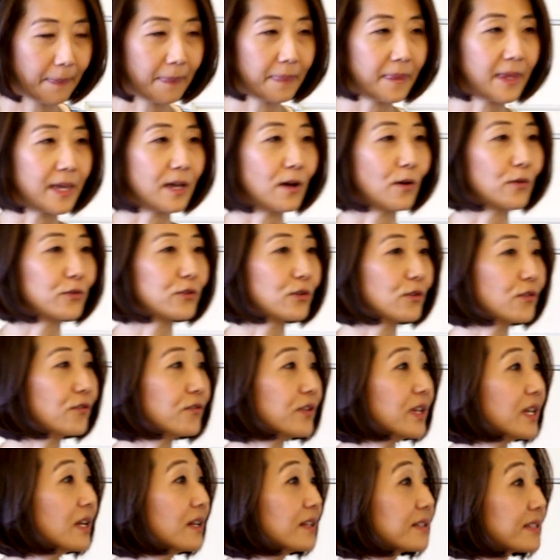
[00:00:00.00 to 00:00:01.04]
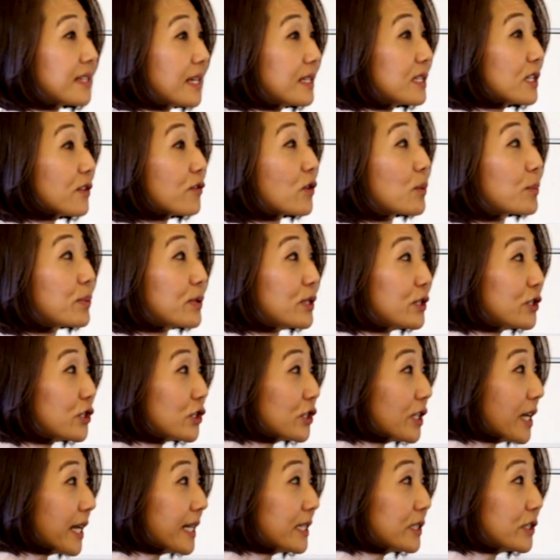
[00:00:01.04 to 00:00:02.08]
They also feel a sense of
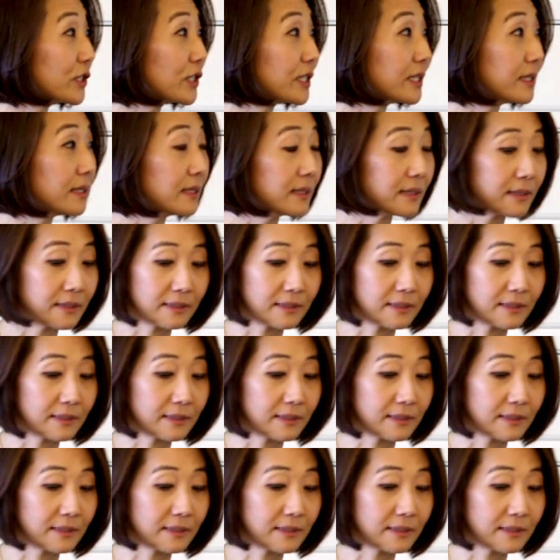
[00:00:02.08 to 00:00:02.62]
appreciation,